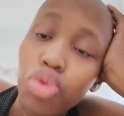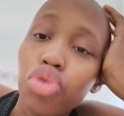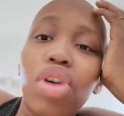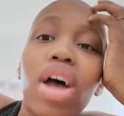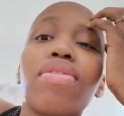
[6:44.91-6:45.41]
or
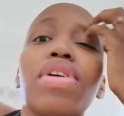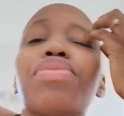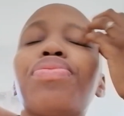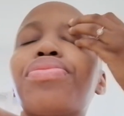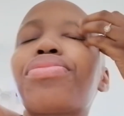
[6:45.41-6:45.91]

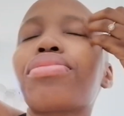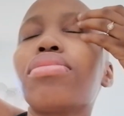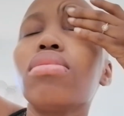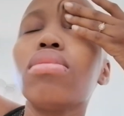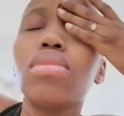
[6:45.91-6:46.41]
driving.
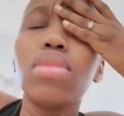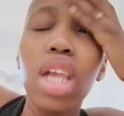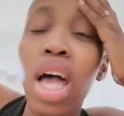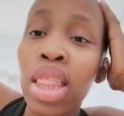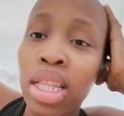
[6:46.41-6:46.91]

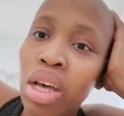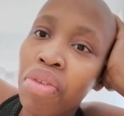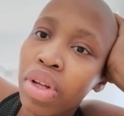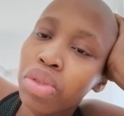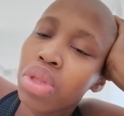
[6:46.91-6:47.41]
And that's how I
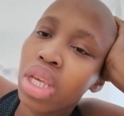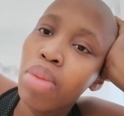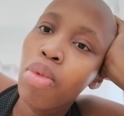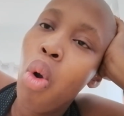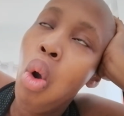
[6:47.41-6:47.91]
felt with the
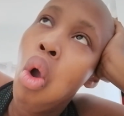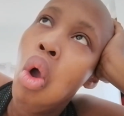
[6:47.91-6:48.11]
chemo.